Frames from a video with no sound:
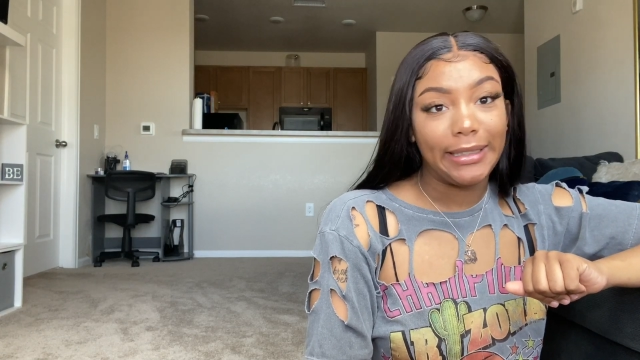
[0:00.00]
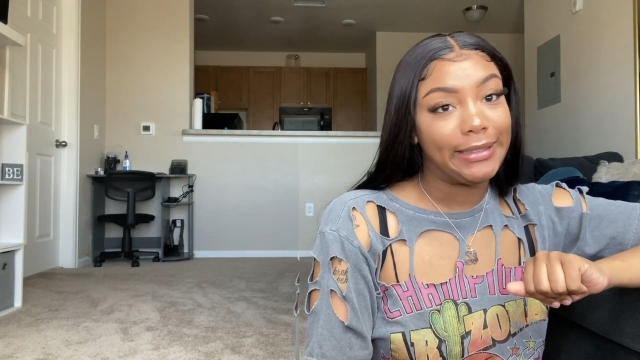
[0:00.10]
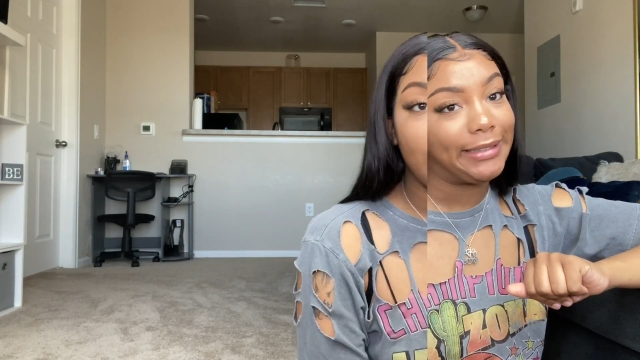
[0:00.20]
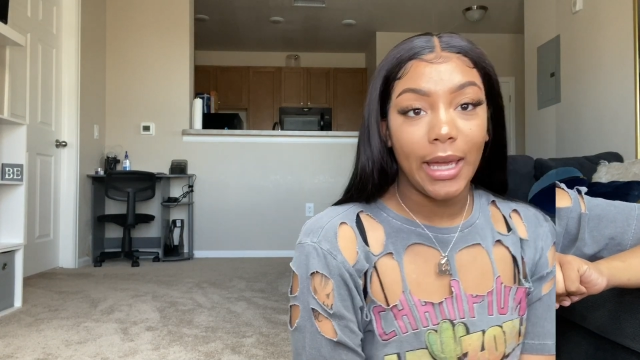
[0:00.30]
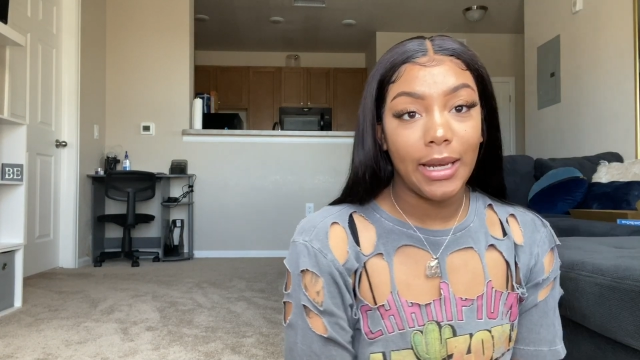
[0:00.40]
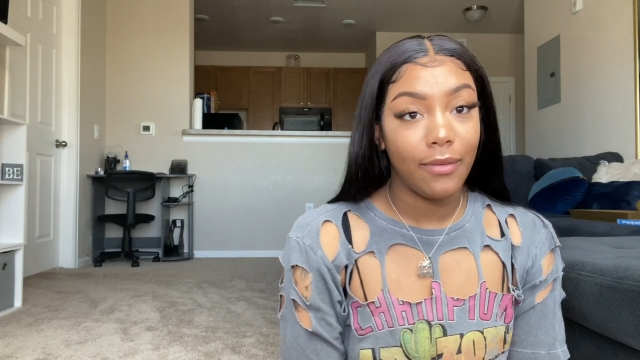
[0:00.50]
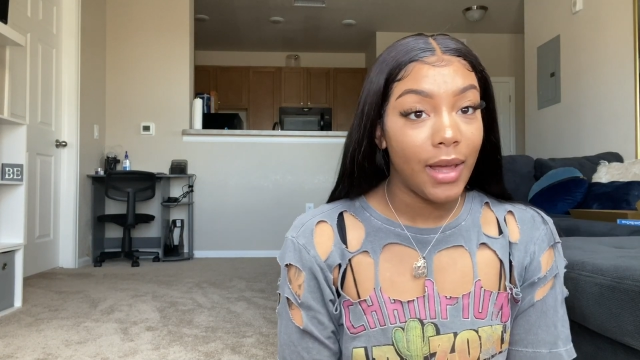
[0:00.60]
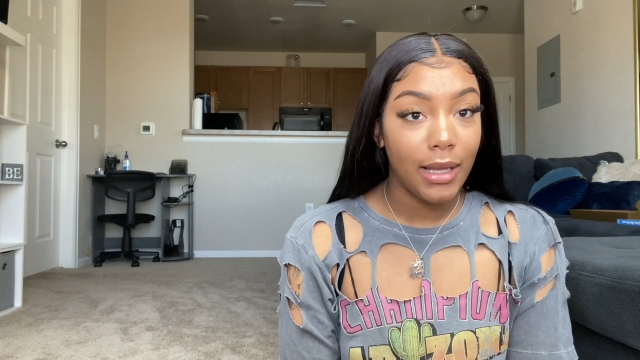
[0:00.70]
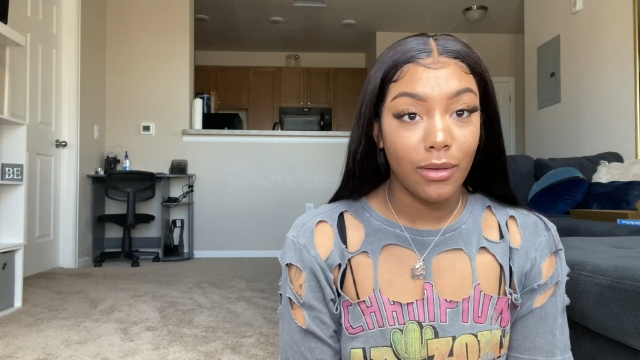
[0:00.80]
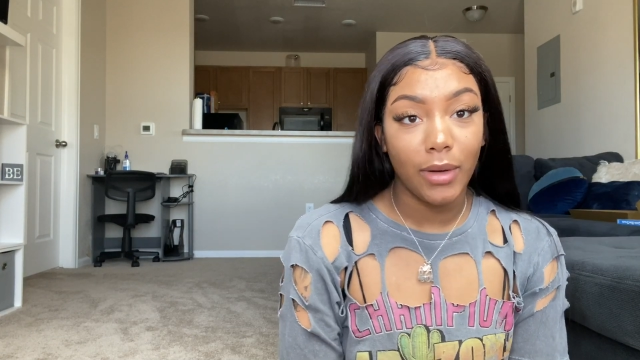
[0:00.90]
Okay, and if I
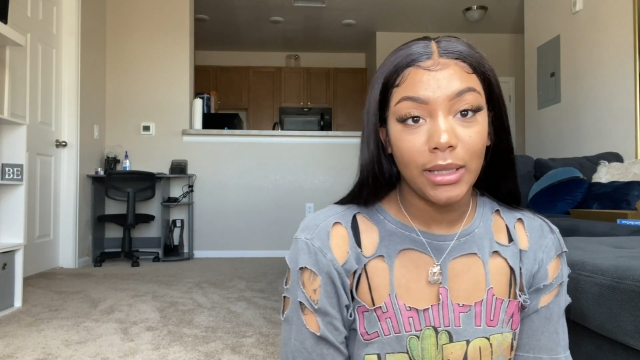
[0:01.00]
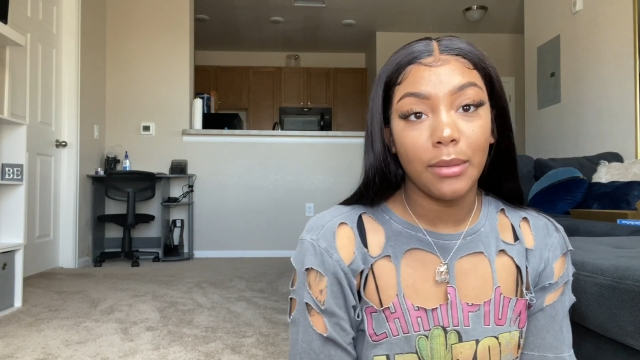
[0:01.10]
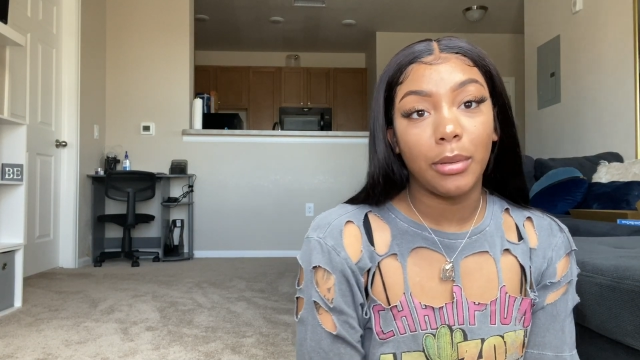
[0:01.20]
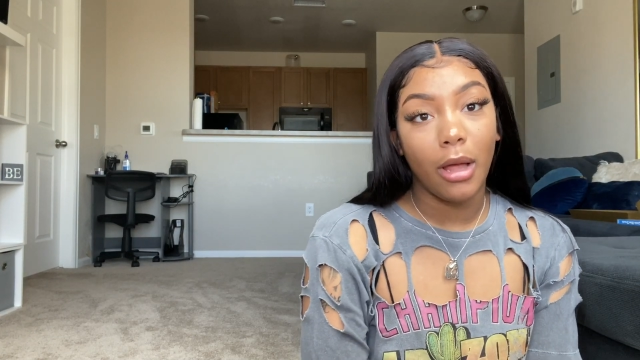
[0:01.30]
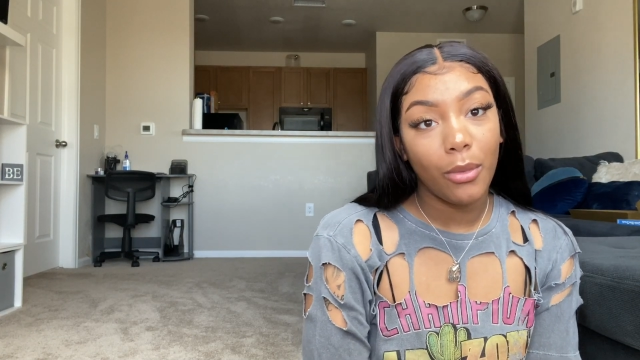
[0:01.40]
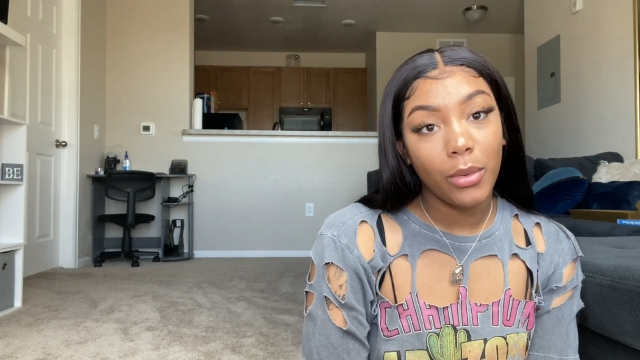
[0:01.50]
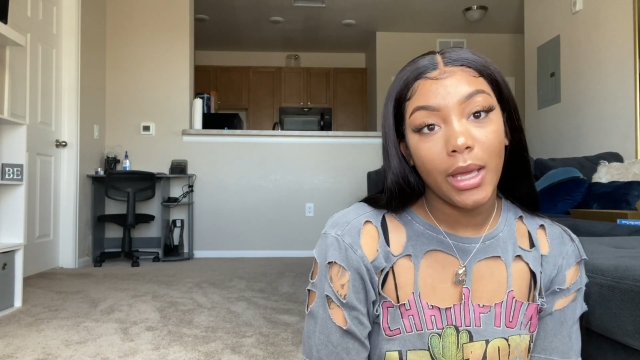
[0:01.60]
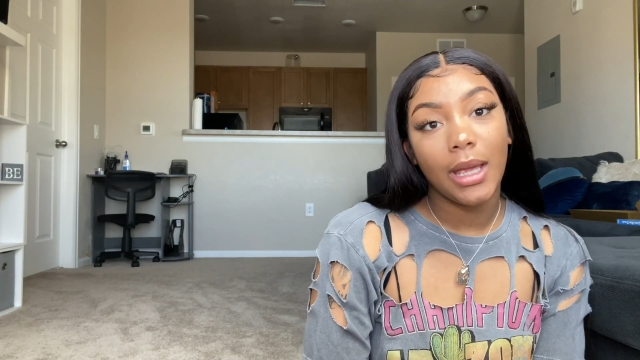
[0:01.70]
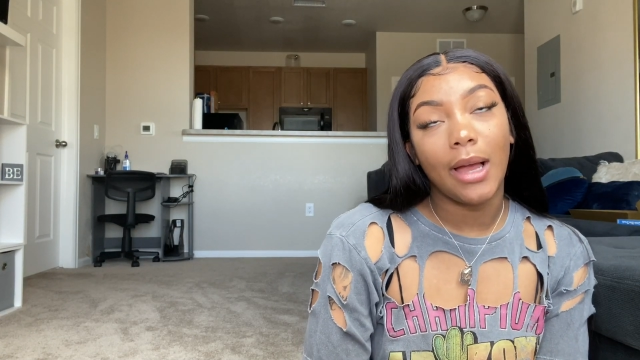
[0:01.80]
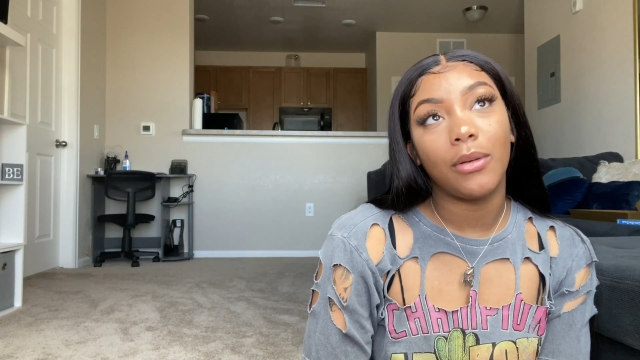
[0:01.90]
had to rate the blonde
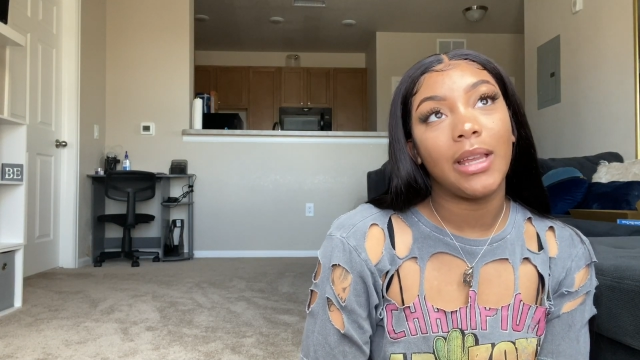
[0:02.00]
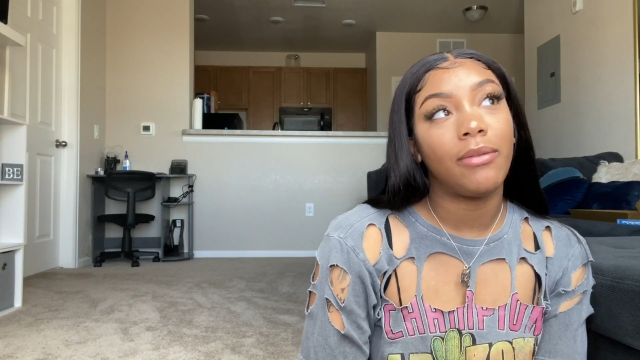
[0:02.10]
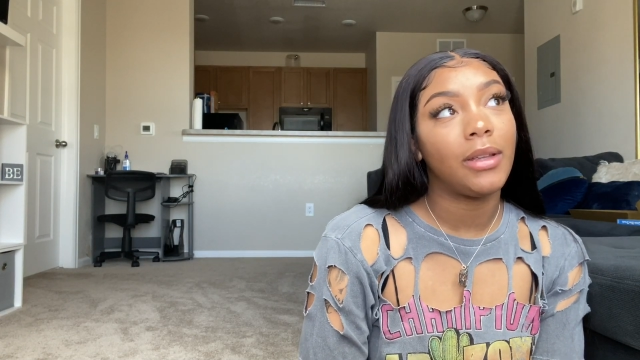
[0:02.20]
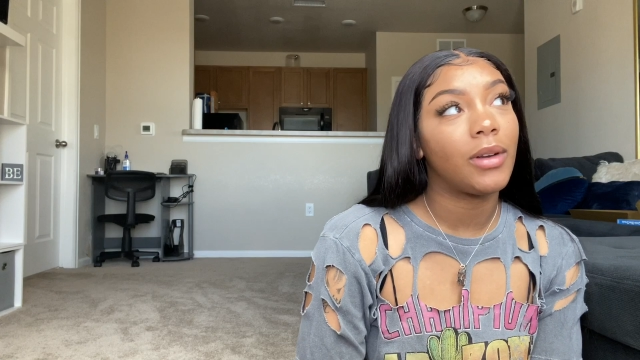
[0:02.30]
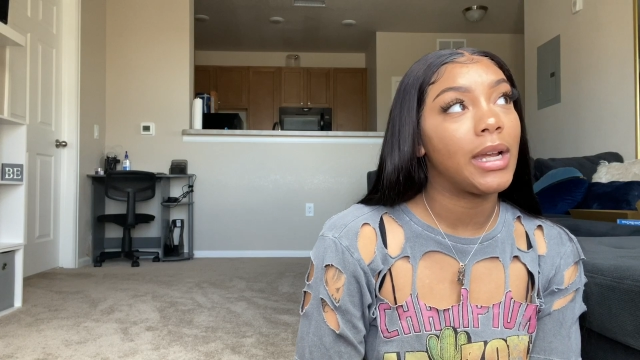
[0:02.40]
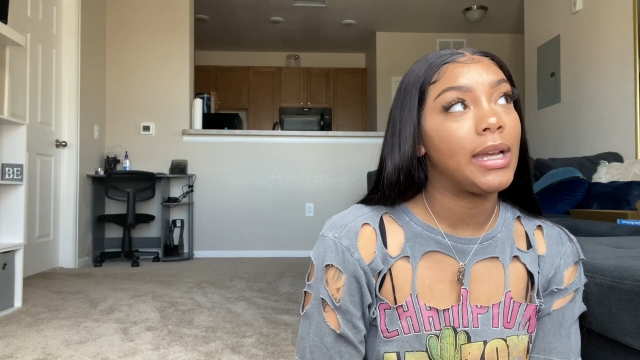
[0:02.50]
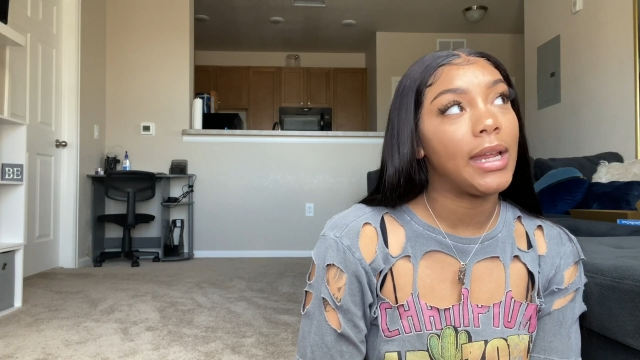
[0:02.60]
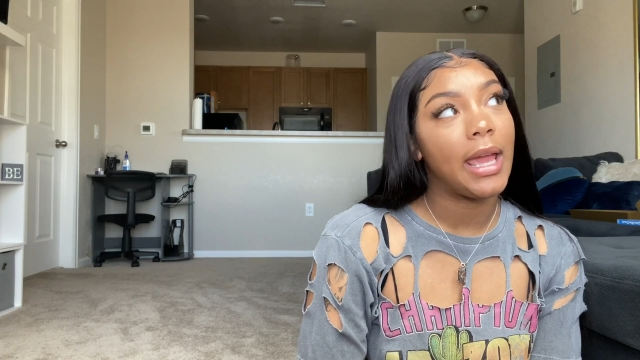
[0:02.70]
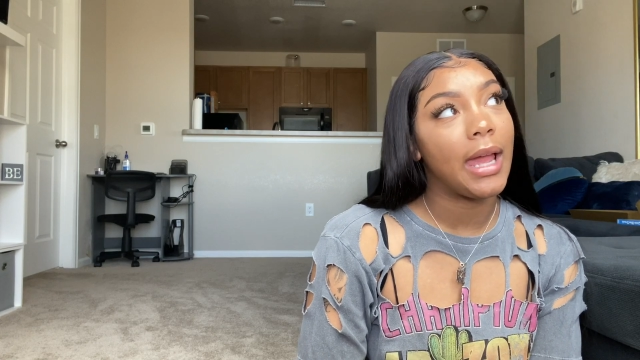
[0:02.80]
wig, I would definitely rate it